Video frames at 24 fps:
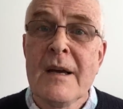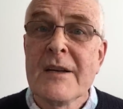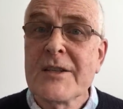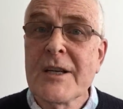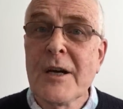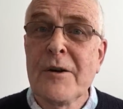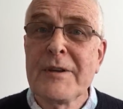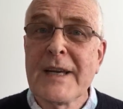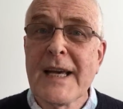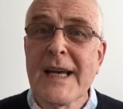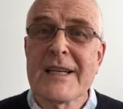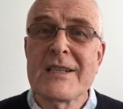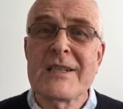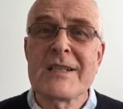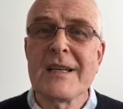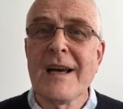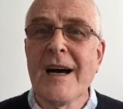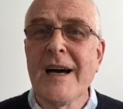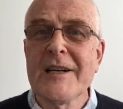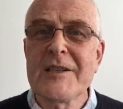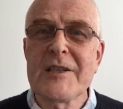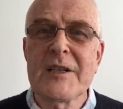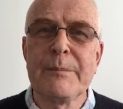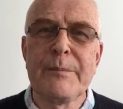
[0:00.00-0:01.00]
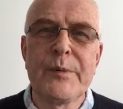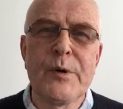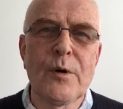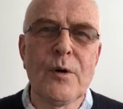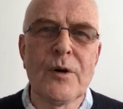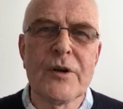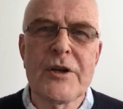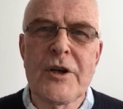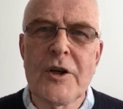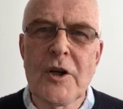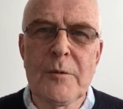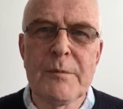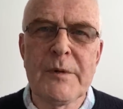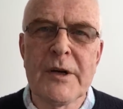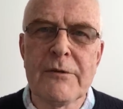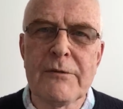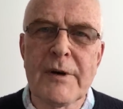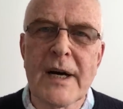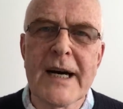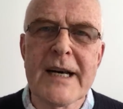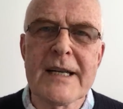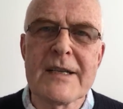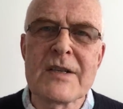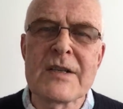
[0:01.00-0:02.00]
So yes, I support human
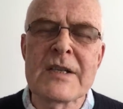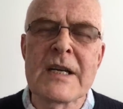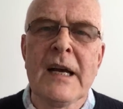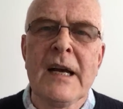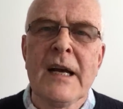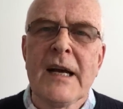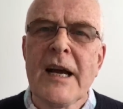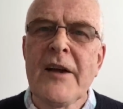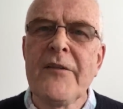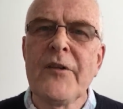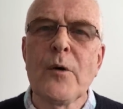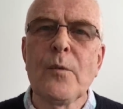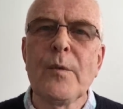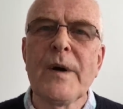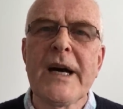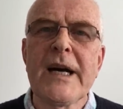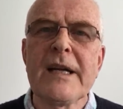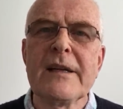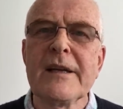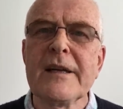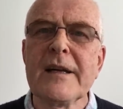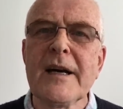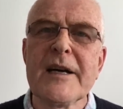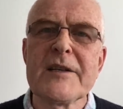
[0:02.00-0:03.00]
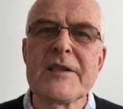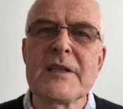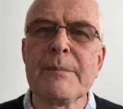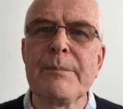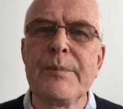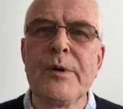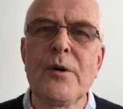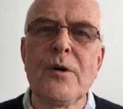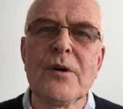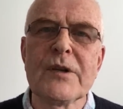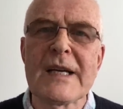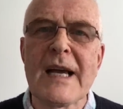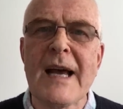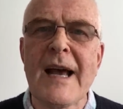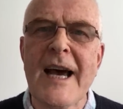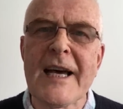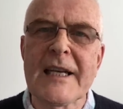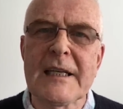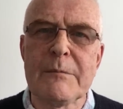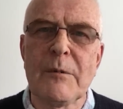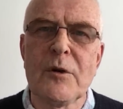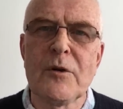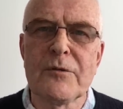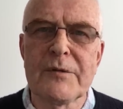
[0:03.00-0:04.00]
rights in the way that I support
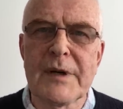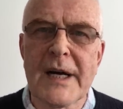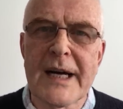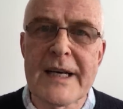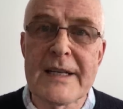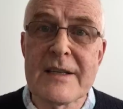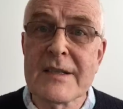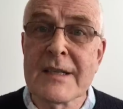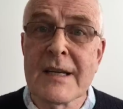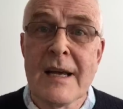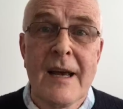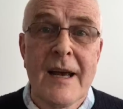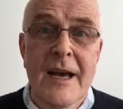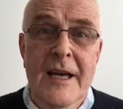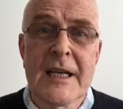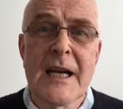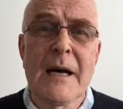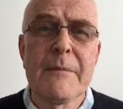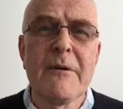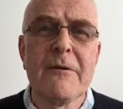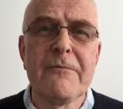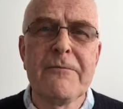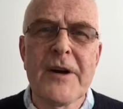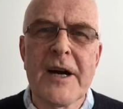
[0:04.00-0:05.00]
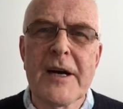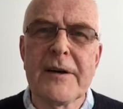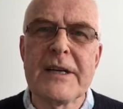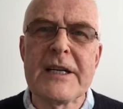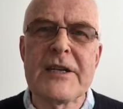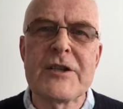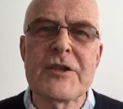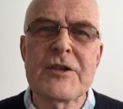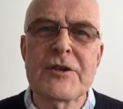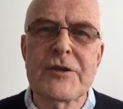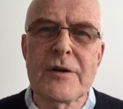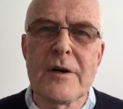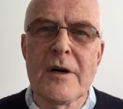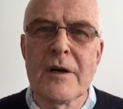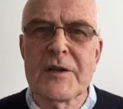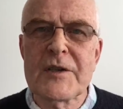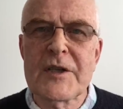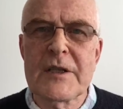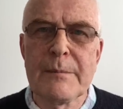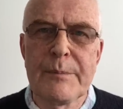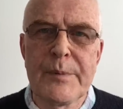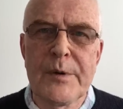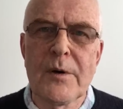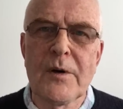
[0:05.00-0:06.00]
animal rights, and I'm a very strong
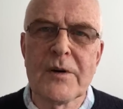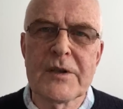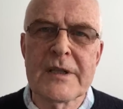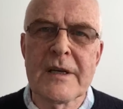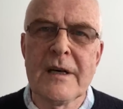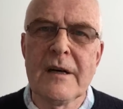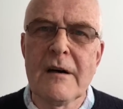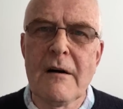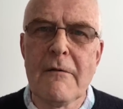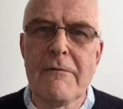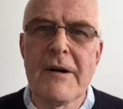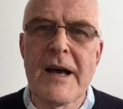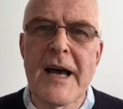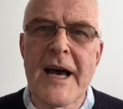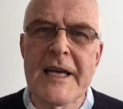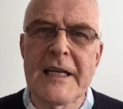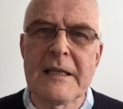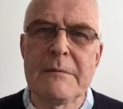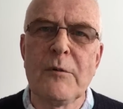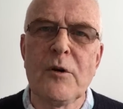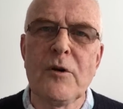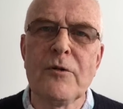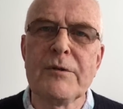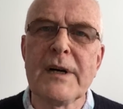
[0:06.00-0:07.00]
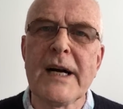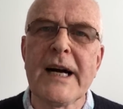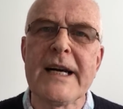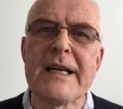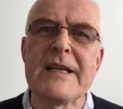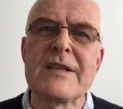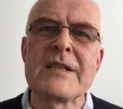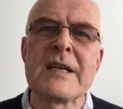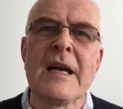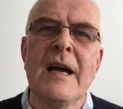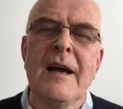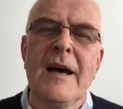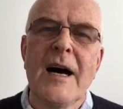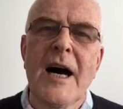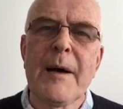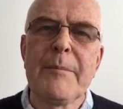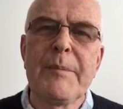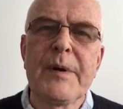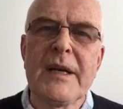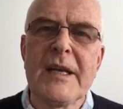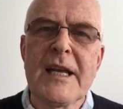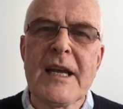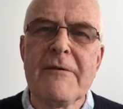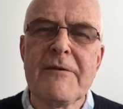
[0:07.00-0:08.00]
supporter of animal rights. I
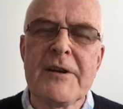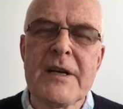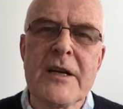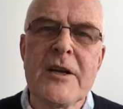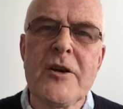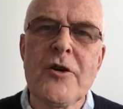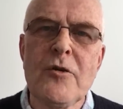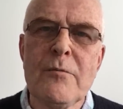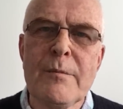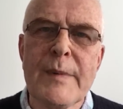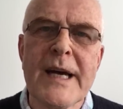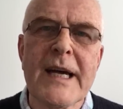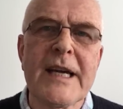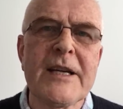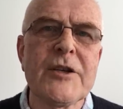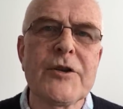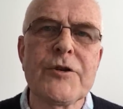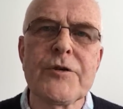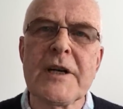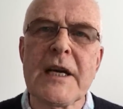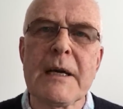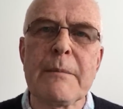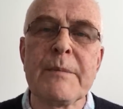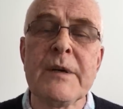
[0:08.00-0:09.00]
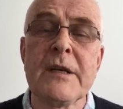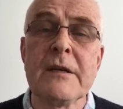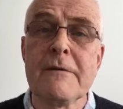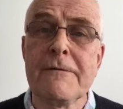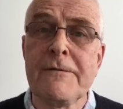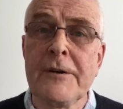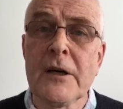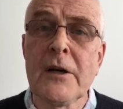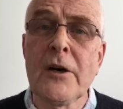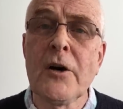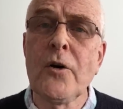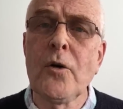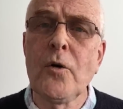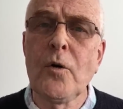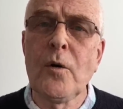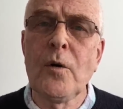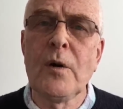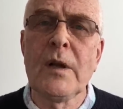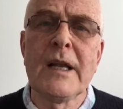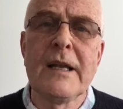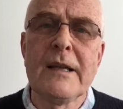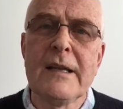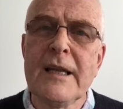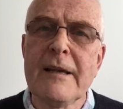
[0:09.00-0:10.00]
believe in humane treatment for
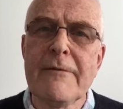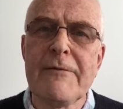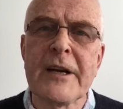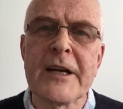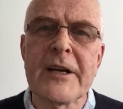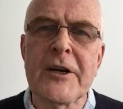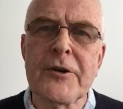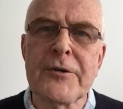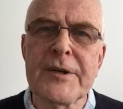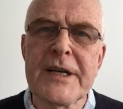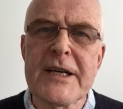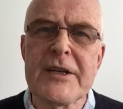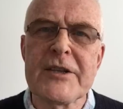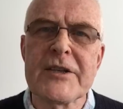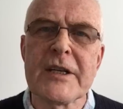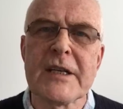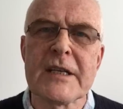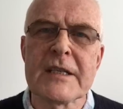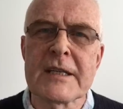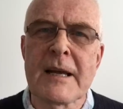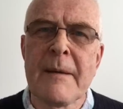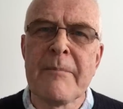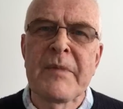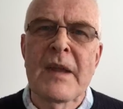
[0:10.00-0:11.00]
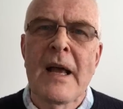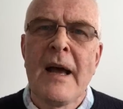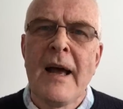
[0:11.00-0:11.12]
all living creatures.